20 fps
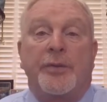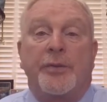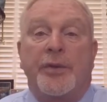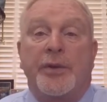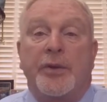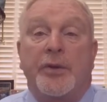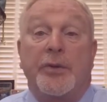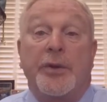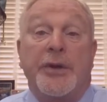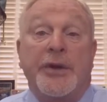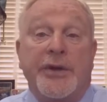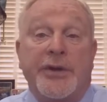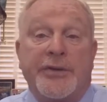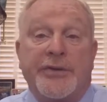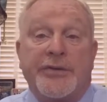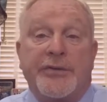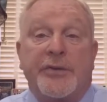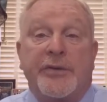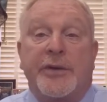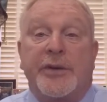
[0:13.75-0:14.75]
to be on the
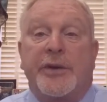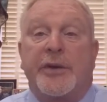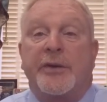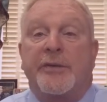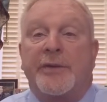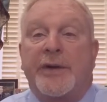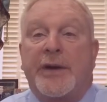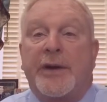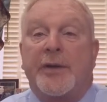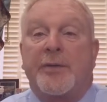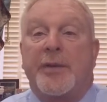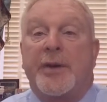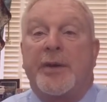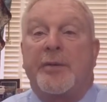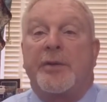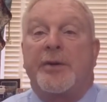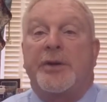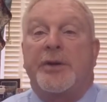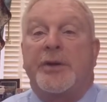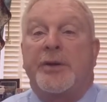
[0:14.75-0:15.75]
history of
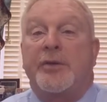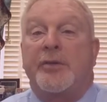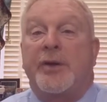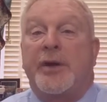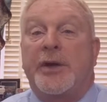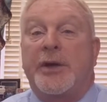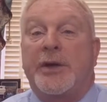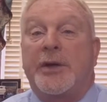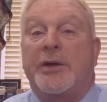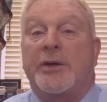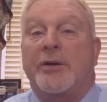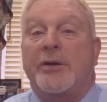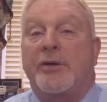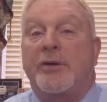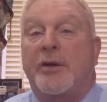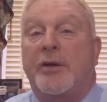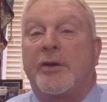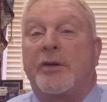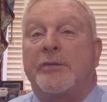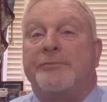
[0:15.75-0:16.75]
Alabama DUI
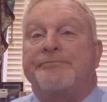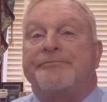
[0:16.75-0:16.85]
law.